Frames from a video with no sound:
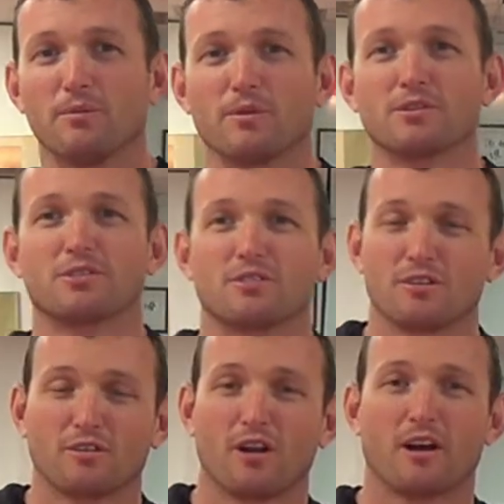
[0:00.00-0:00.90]
we're
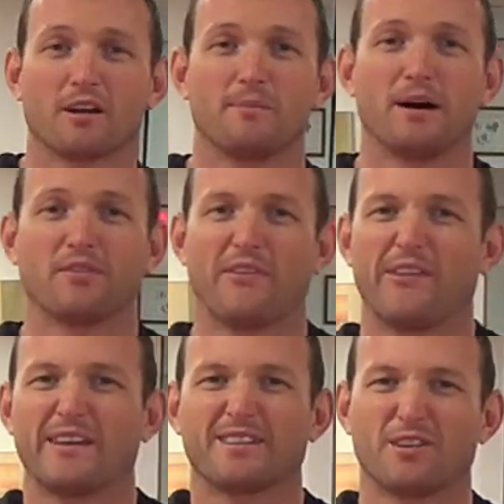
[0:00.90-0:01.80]
just talking about the
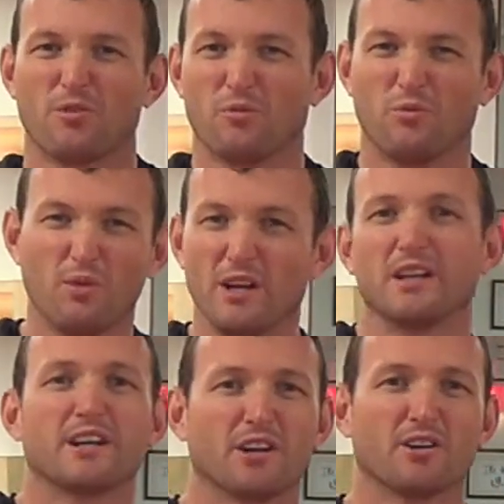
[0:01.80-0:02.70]
things that are
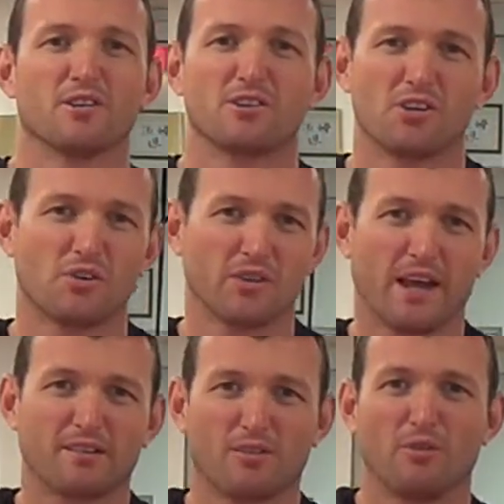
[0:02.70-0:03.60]
really going to hurt you, and
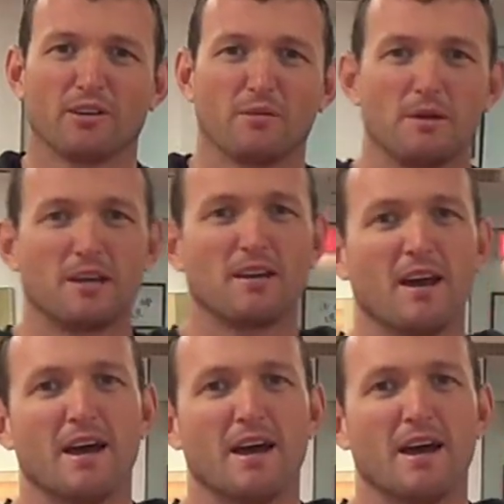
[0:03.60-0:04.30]
that's going to be